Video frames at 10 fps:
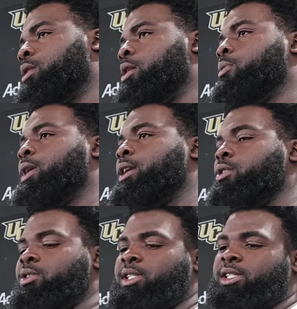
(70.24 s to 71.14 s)
What I've
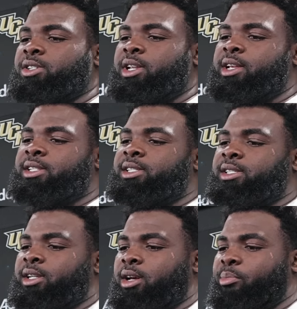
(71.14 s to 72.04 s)
noticed this year, they
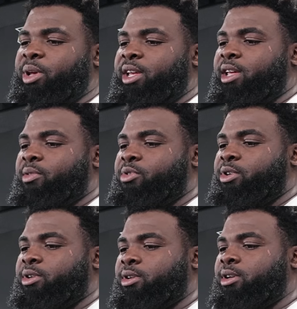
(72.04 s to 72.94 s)
just a bit
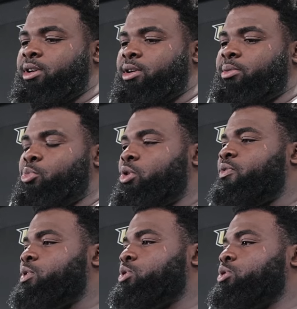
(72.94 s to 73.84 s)
heavier, more
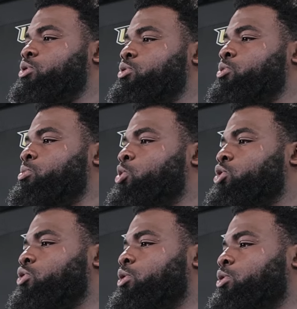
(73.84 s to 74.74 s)
physical, more
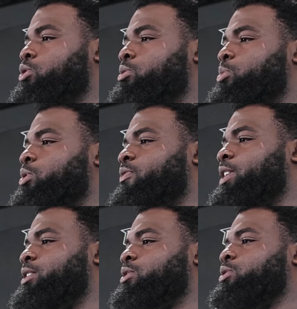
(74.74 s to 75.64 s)
stronger, more
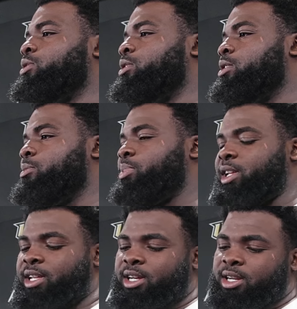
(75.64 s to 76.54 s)
faster,
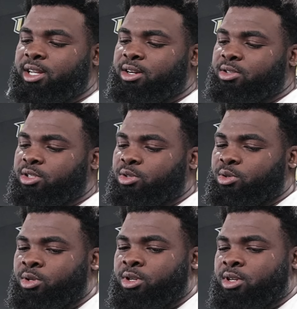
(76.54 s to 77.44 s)
play good together.
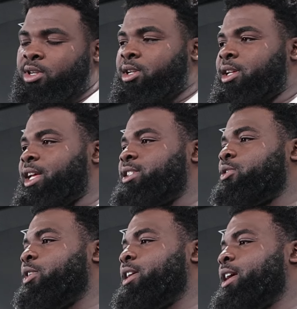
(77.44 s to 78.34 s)
So that's
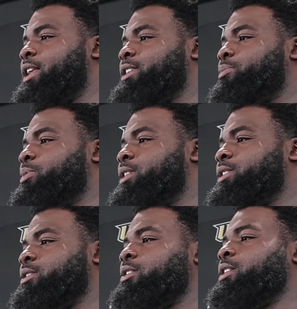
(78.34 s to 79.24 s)
a great thing. That's a
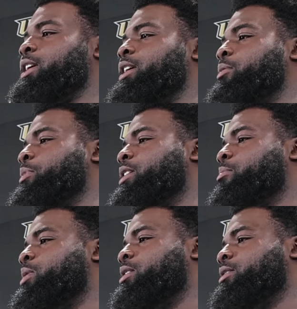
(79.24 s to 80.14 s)
plus. They help me
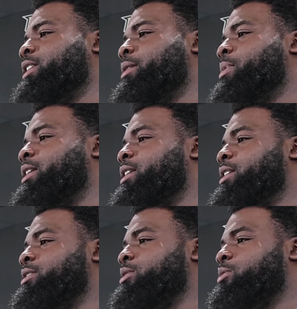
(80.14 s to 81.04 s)
get better day by
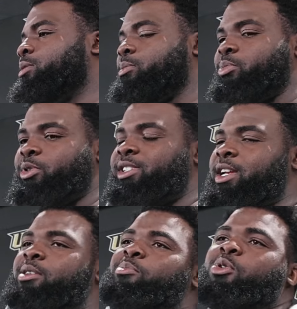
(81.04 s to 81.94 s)
day. So
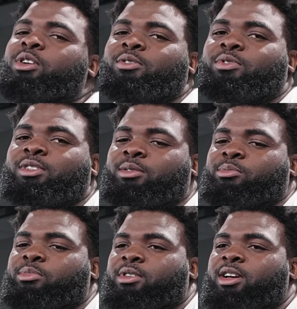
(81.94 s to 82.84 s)
appreciate them boys for
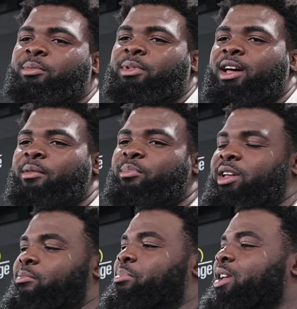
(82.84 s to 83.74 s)
coming out,
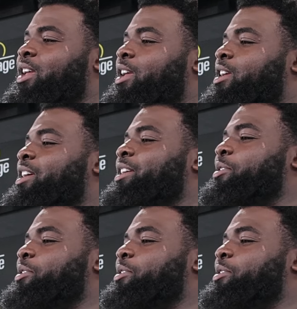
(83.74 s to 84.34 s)
being big,